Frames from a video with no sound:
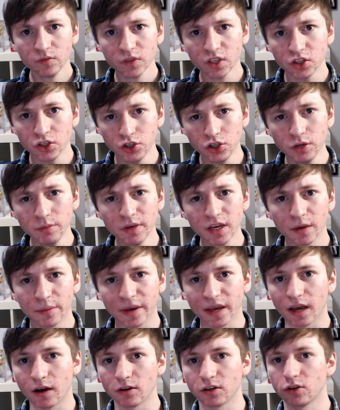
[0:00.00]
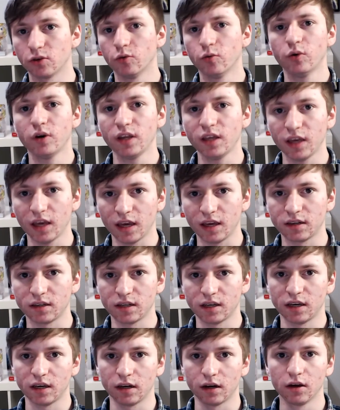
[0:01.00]
should be coming out twenty
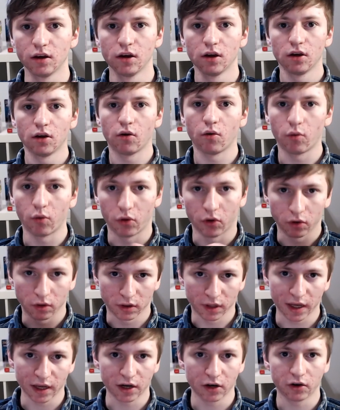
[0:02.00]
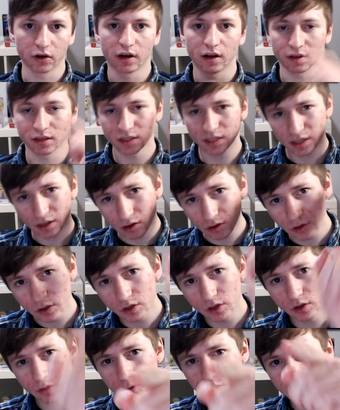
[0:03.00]
eighteen or later. And I'll see all
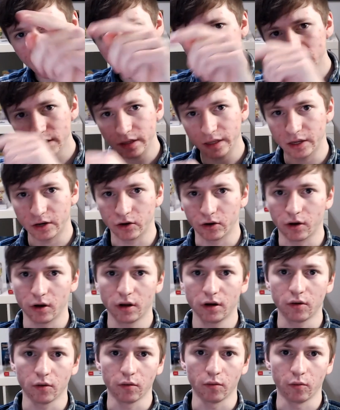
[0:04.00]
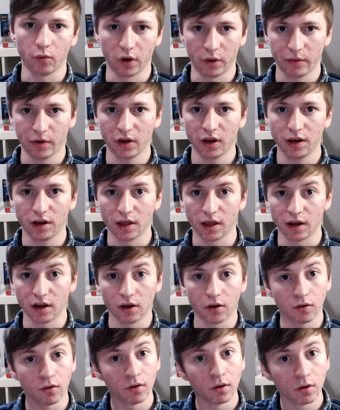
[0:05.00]
you guys later on What About
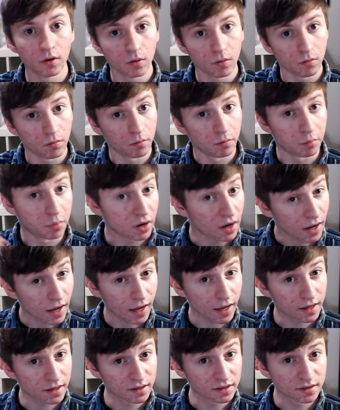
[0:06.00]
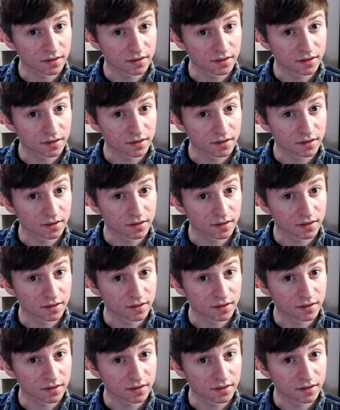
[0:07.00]
Nintendo. Bye!